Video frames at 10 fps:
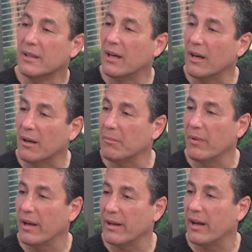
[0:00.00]

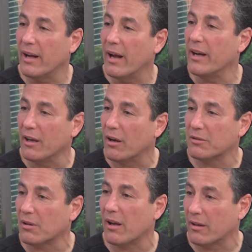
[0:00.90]
and any
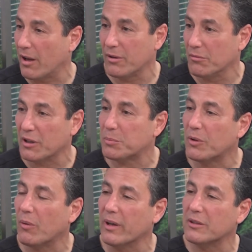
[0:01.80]
underlying other
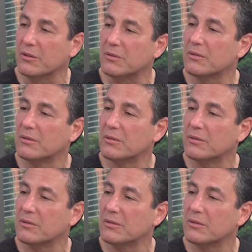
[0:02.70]
respiratory issues.